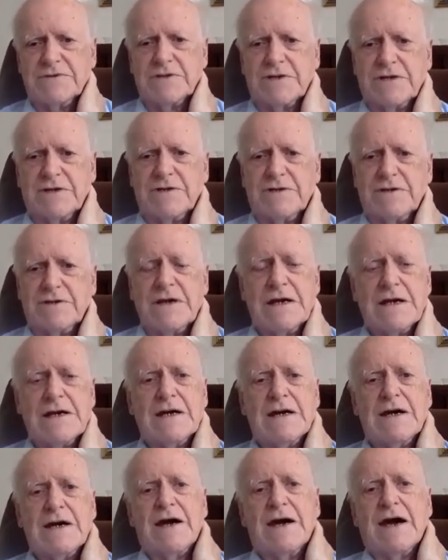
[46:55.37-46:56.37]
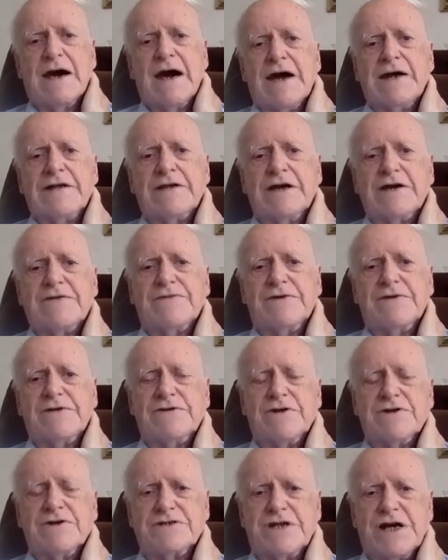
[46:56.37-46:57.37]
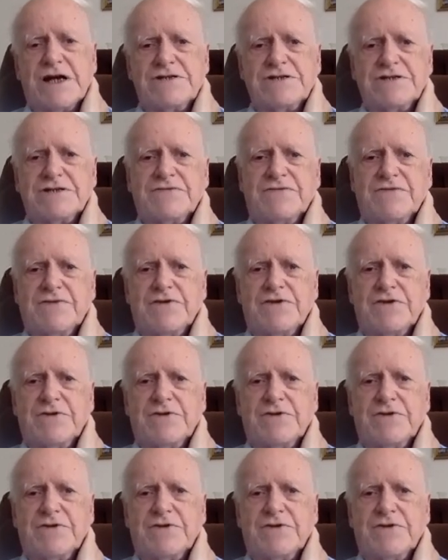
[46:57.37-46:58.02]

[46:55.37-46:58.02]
and I feel nostalgic for